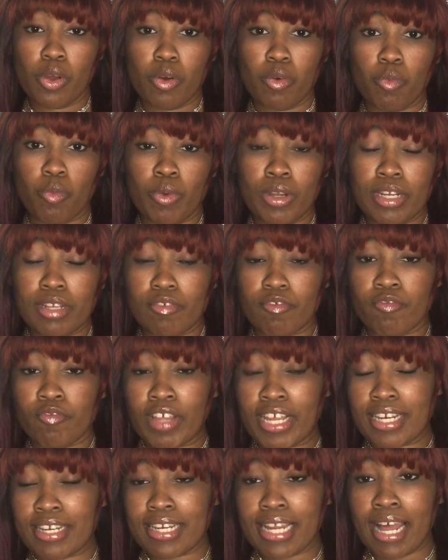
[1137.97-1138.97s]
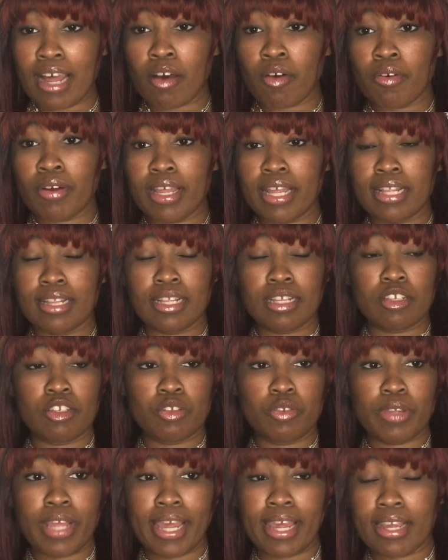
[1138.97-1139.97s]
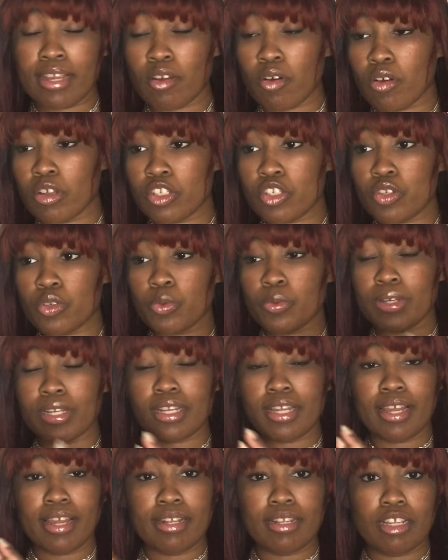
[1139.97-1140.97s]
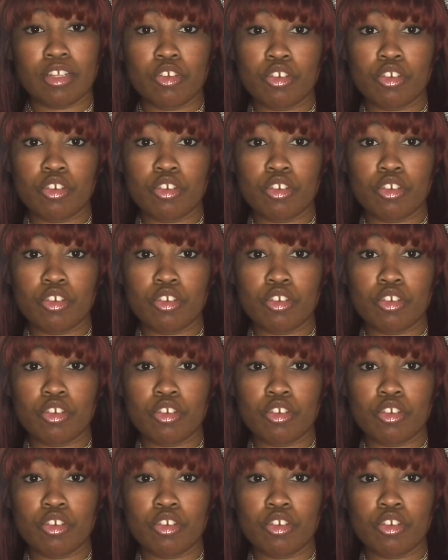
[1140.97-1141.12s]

when it faded out, and then you hang on to it and then